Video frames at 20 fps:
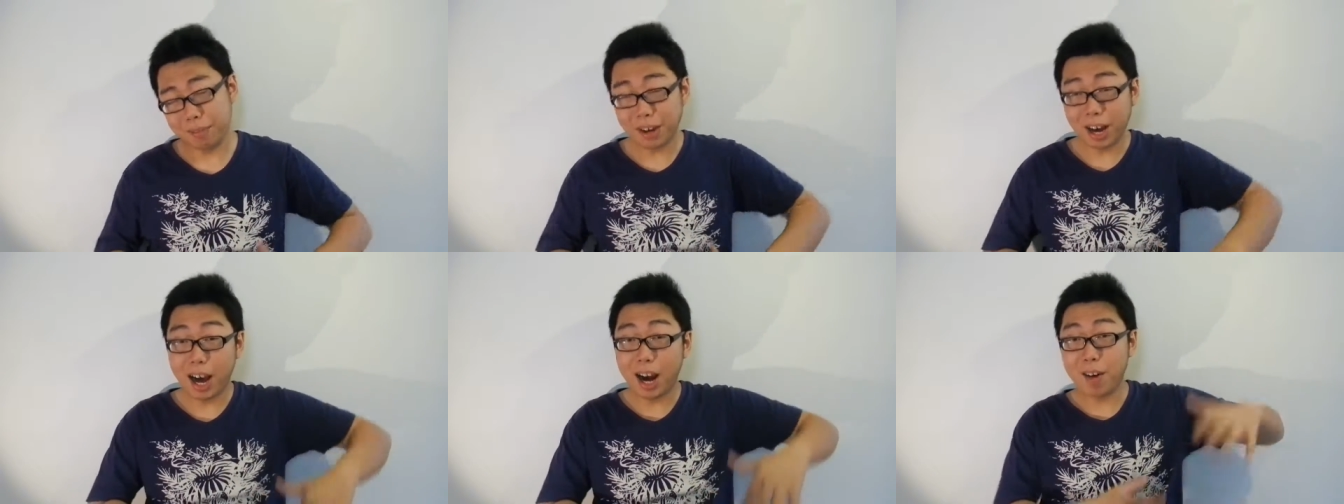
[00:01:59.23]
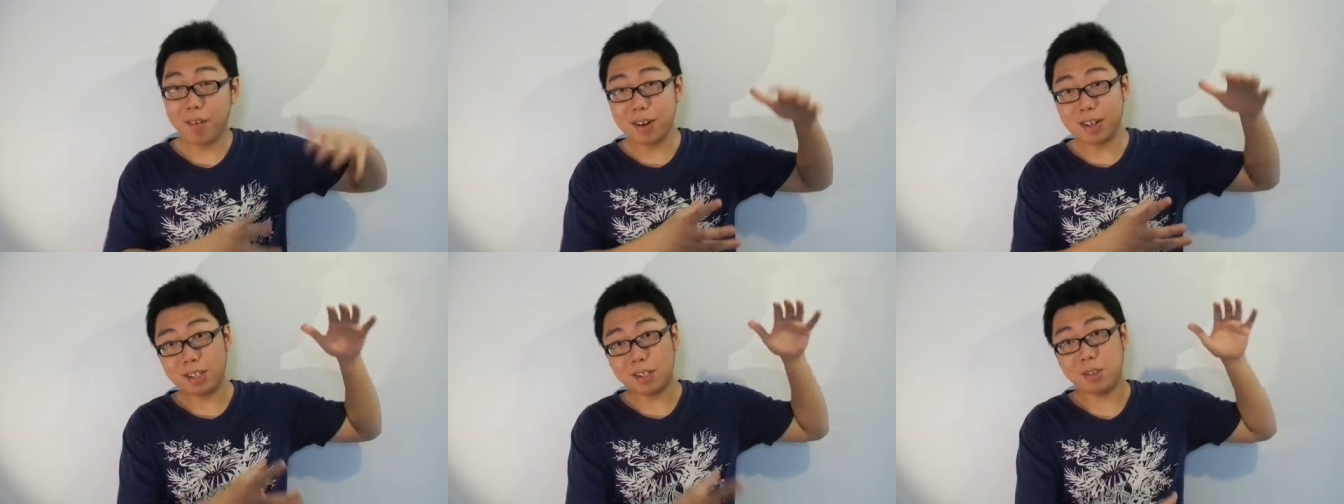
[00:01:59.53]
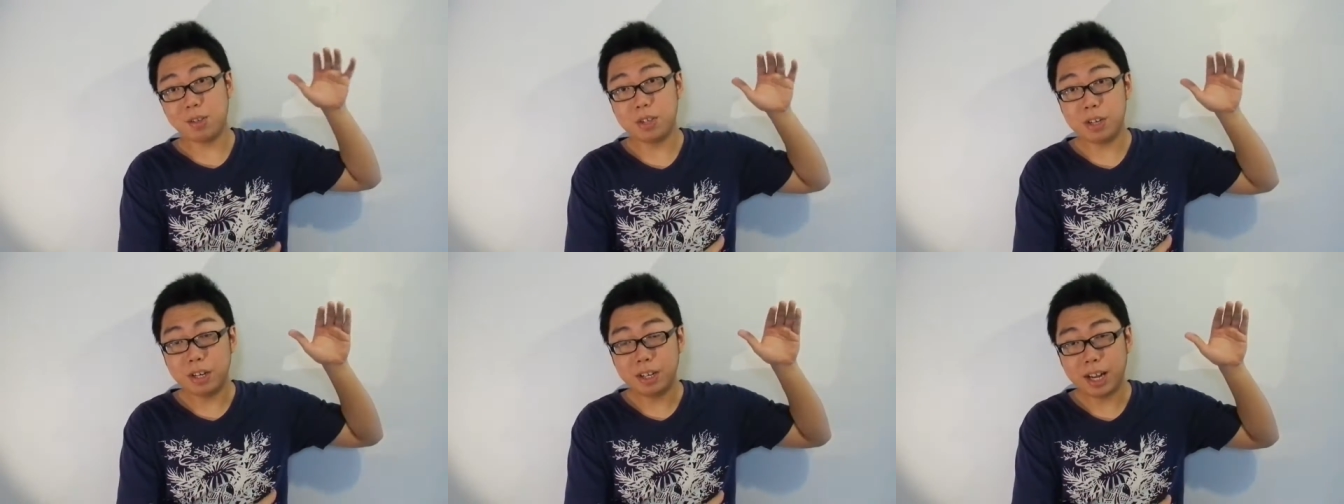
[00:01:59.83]
have
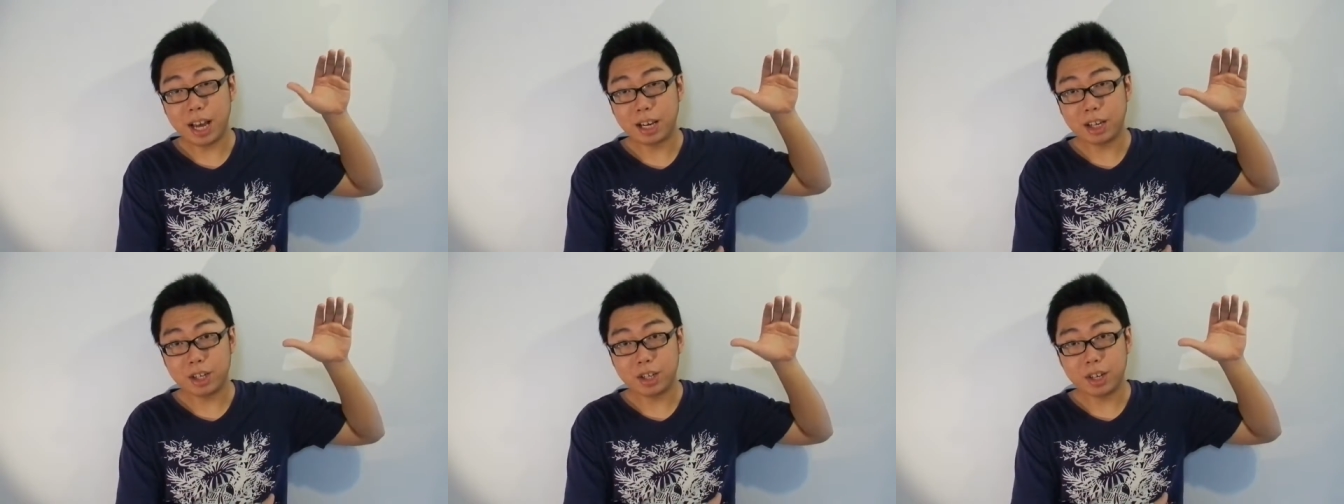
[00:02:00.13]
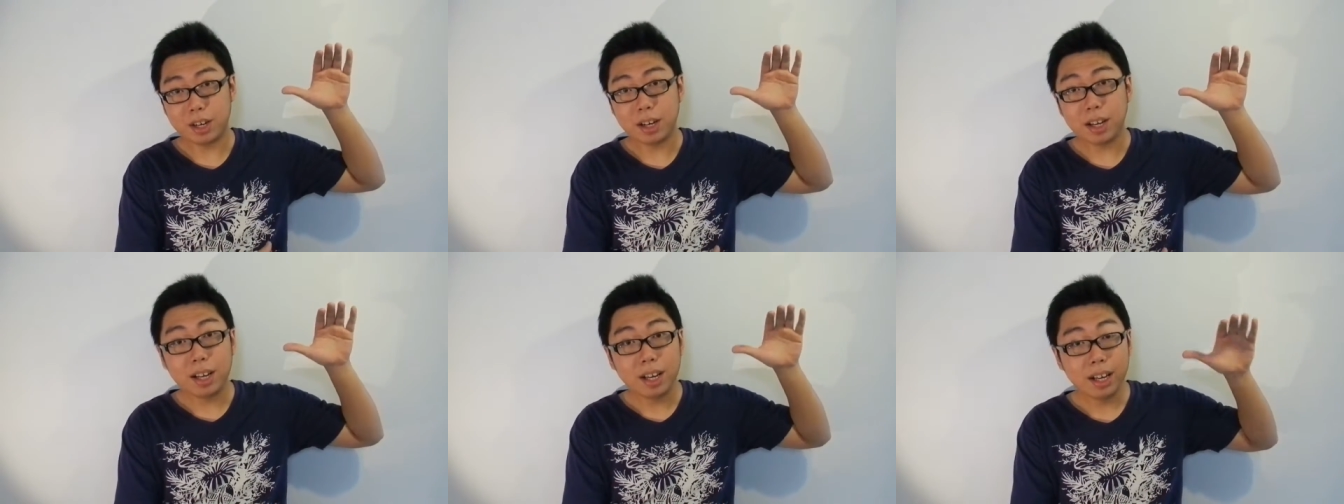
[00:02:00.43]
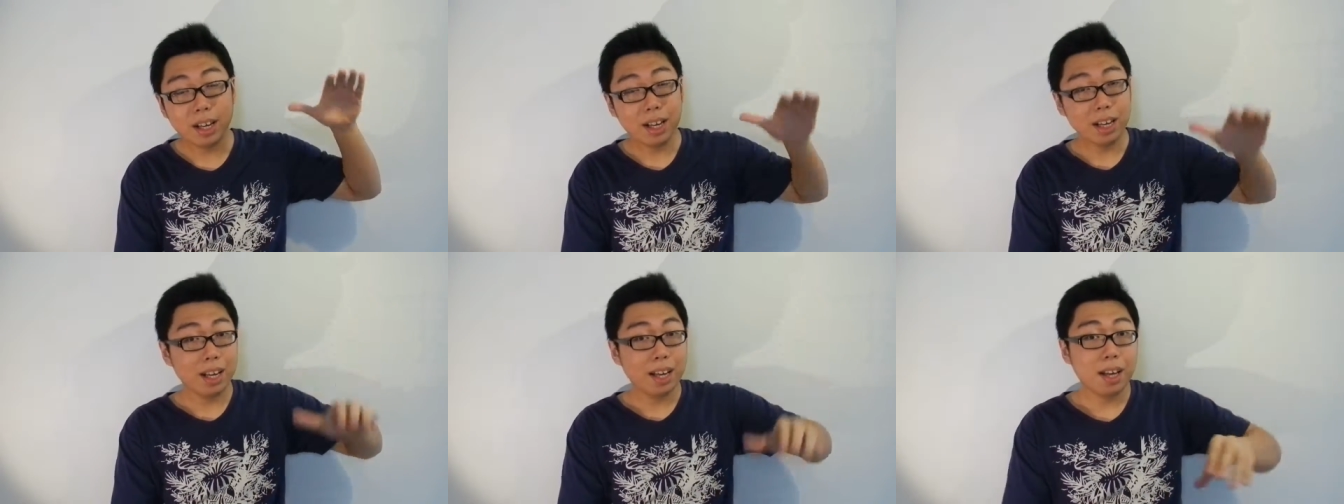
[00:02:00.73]
high-resolution texture.
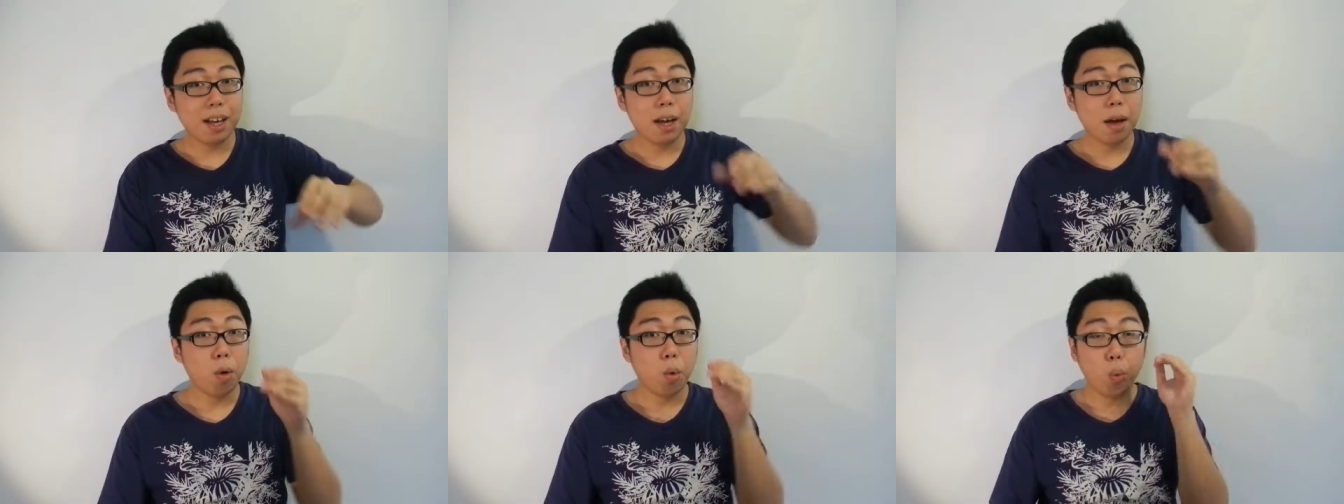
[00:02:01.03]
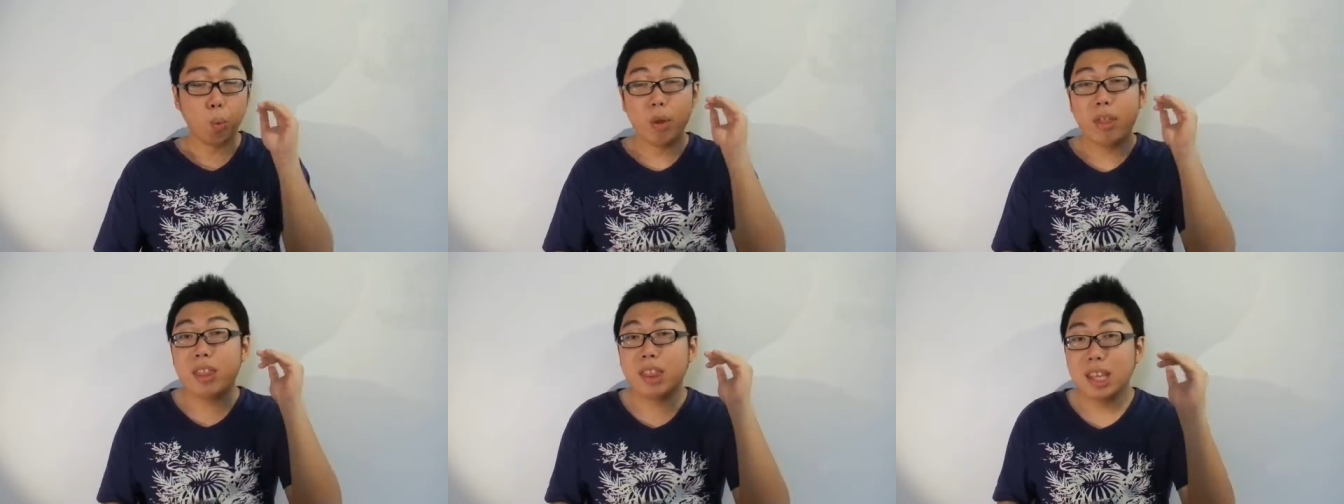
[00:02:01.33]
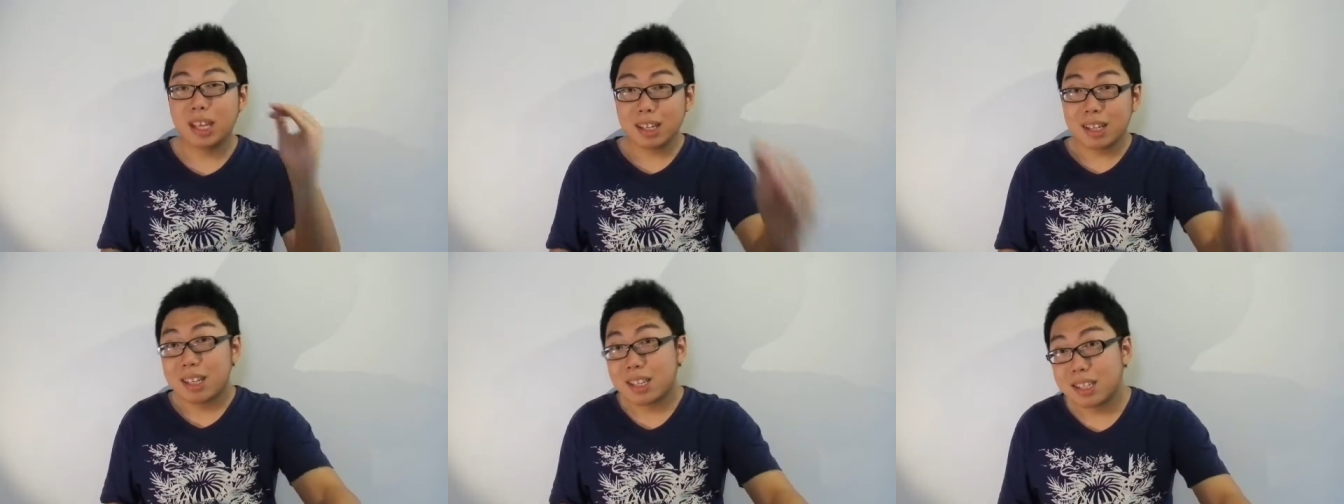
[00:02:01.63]

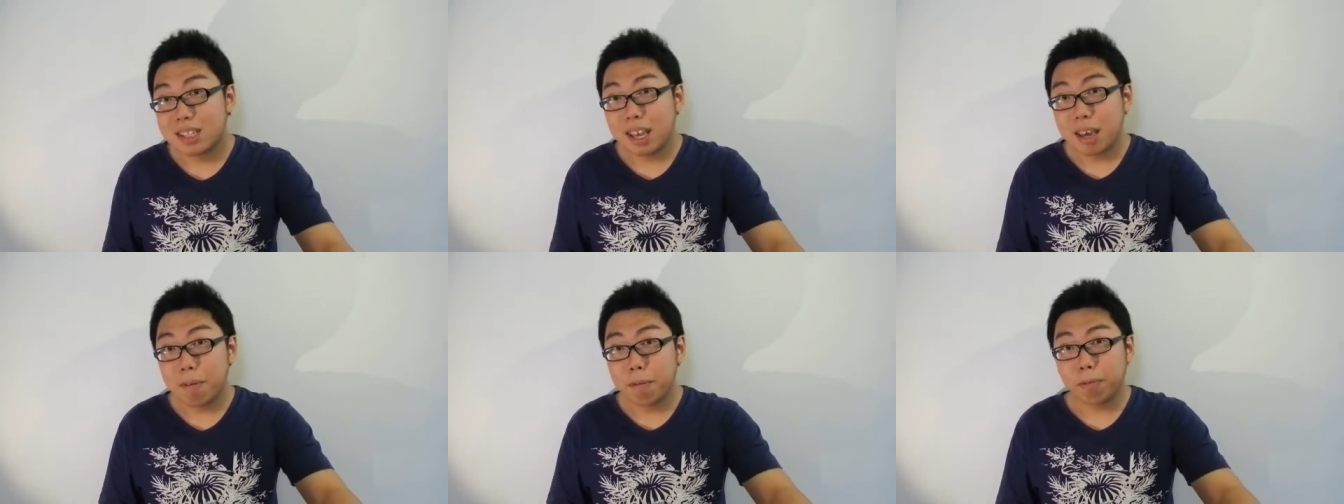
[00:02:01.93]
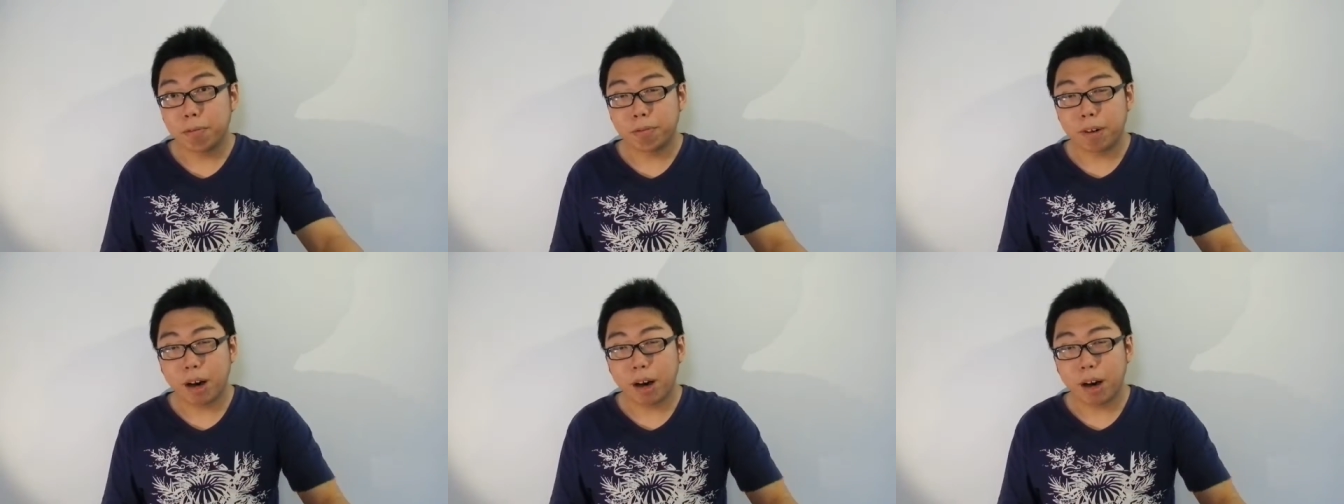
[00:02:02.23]
Within the same